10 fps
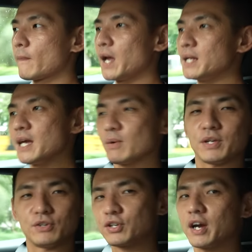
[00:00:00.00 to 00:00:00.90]
And yet
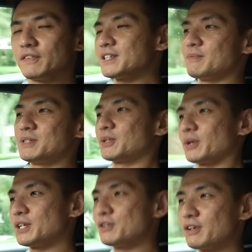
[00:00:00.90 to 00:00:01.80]
when you drive this
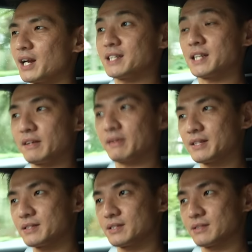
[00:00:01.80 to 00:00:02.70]
MC20, you realize that
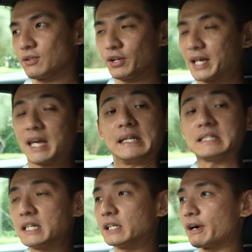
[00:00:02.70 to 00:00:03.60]
that's not the
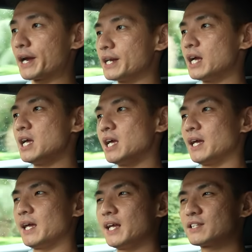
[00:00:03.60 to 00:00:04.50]
case here, right?
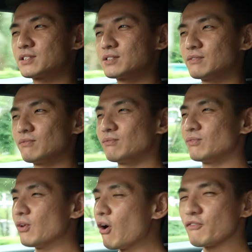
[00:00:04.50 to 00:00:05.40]
It's
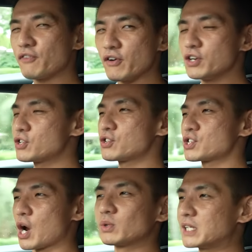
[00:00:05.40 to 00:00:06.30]
not very
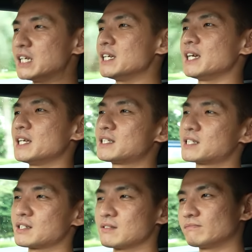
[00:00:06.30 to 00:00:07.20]
shouty,
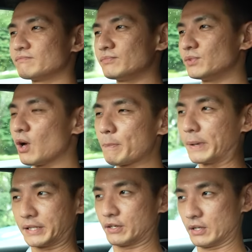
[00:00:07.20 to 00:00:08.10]
it's not
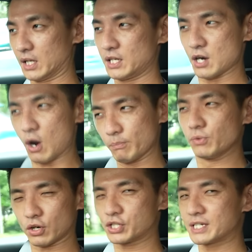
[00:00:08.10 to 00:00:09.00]
particularly
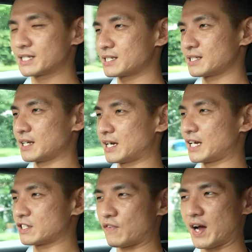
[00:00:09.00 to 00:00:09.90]
obnoxious
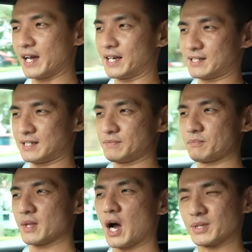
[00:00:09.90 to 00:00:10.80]
as far as
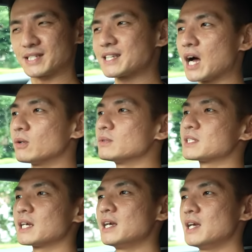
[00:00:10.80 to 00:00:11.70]
how it
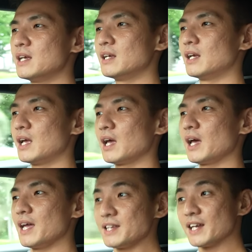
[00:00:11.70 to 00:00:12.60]
sounds,
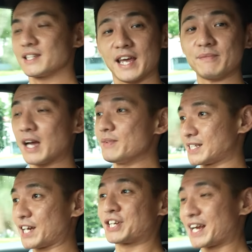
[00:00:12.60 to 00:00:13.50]
and yet at the same time
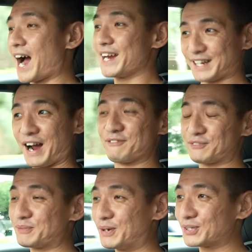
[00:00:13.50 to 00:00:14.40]
it's actually kind of
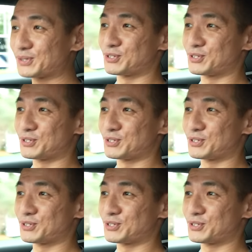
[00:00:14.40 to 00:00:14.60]
comfortable to